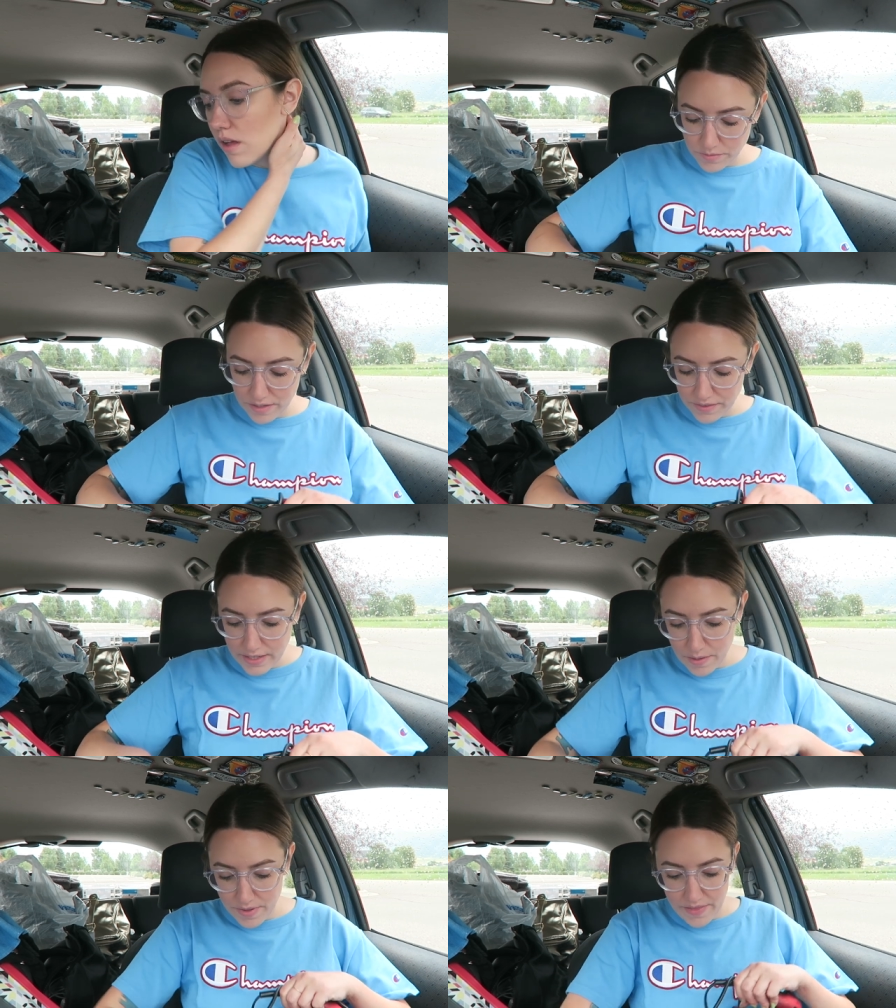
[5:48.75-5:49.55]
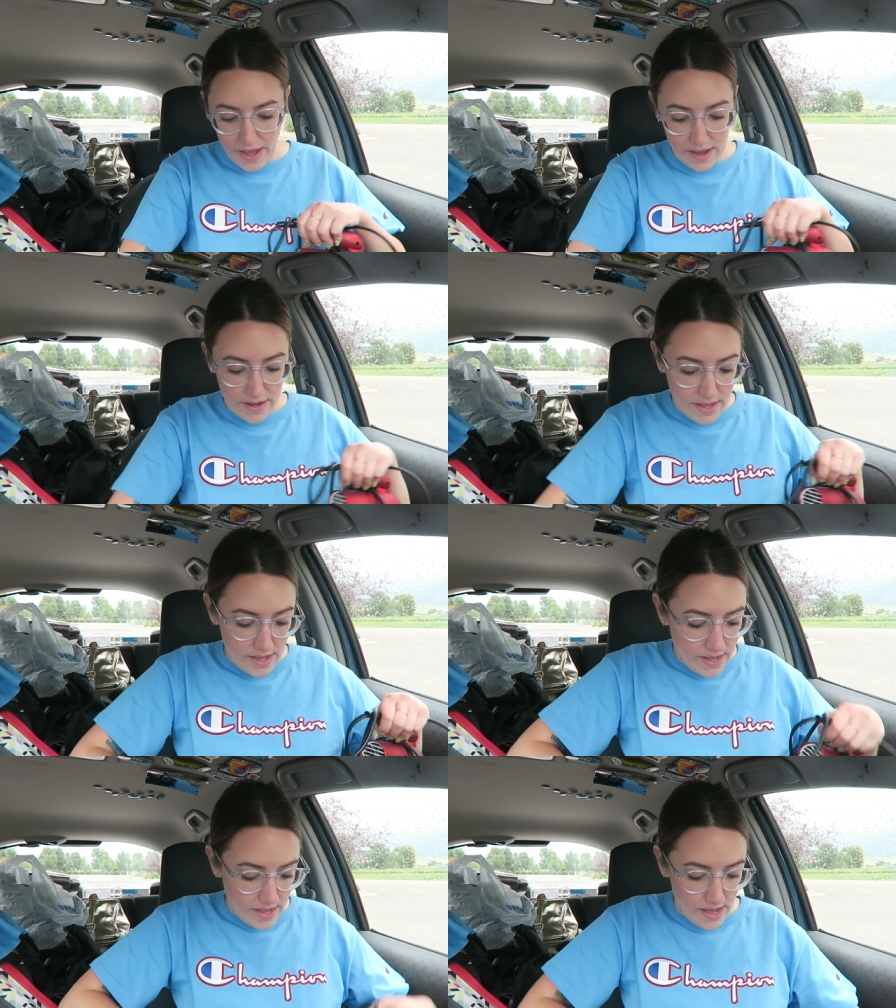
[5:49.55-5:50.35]
So I'm definitely keeping that,
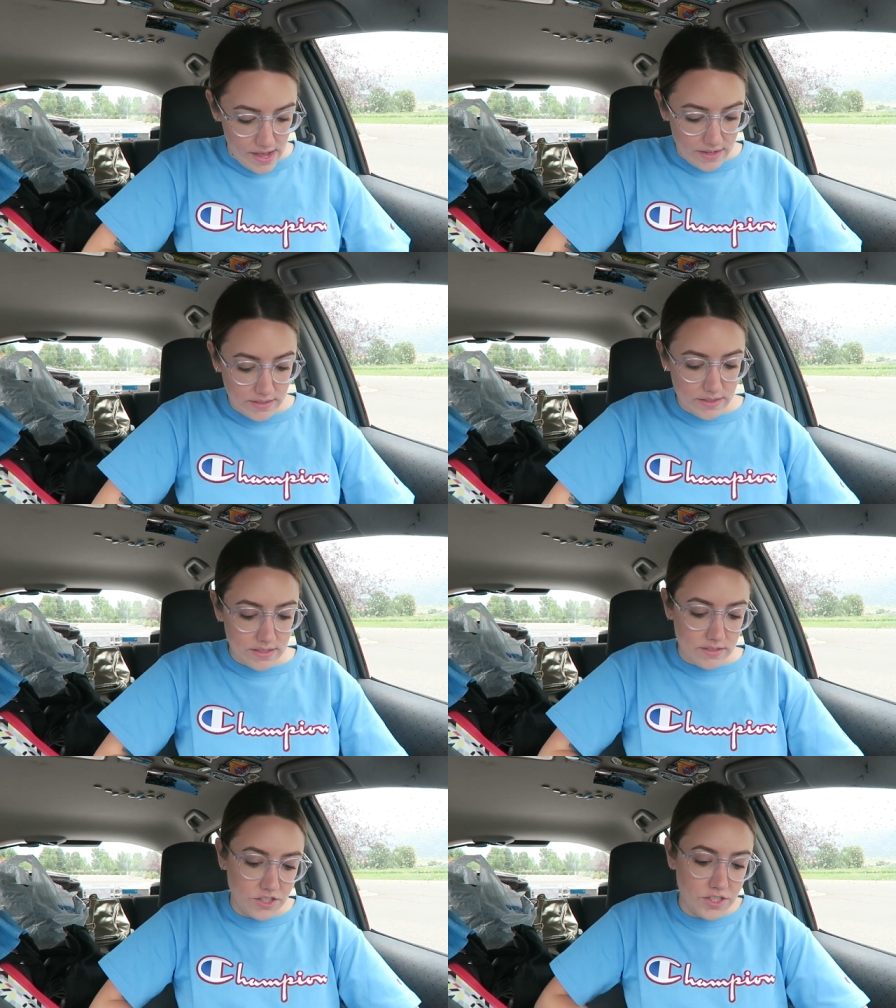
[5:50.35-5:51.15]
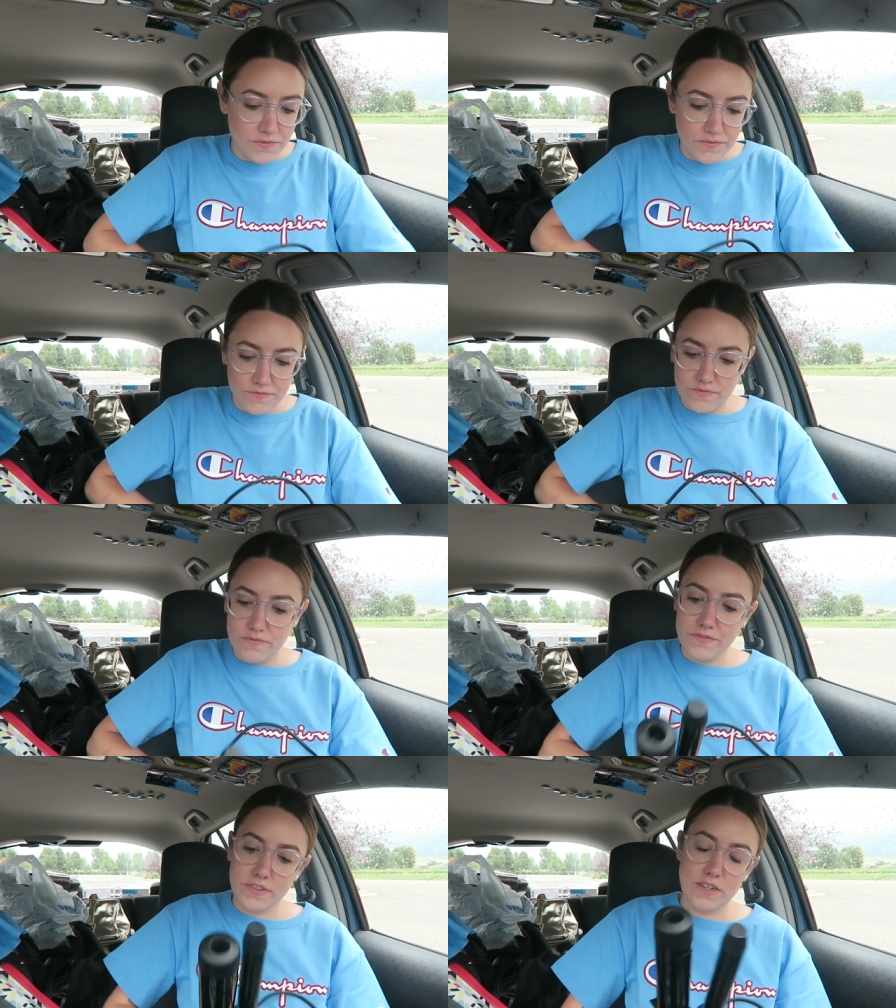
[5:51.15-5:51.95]
and just
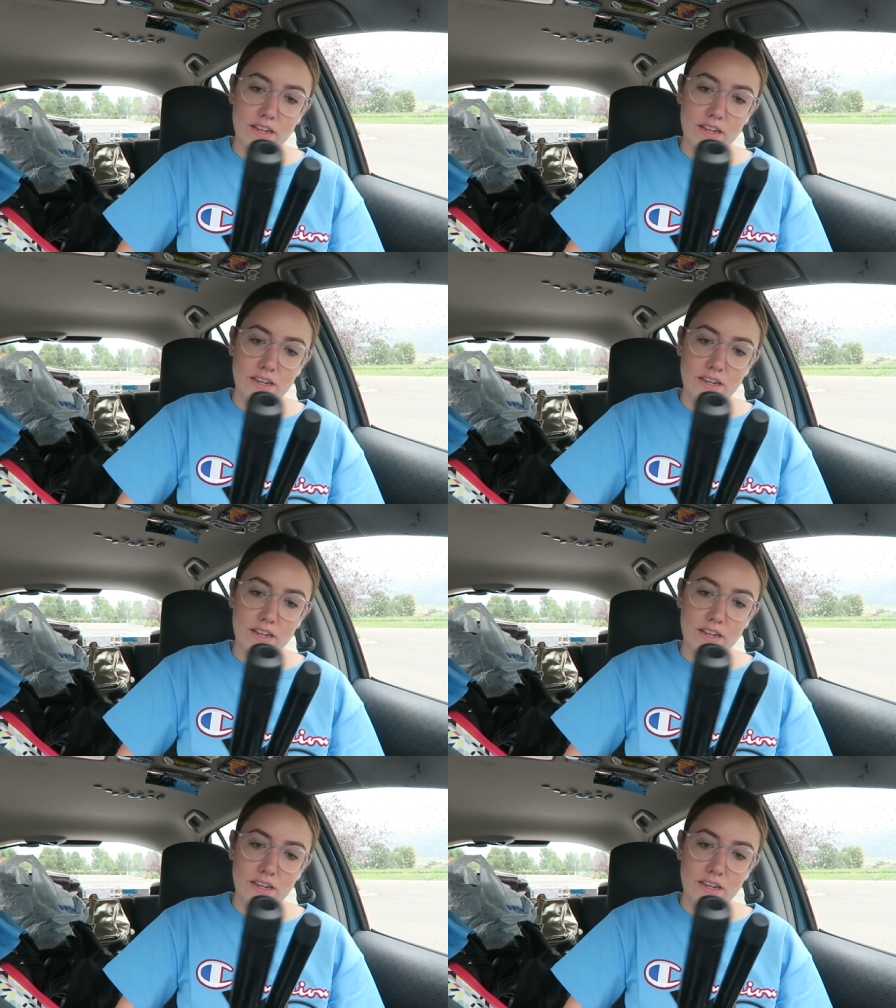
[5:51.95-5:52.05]
for,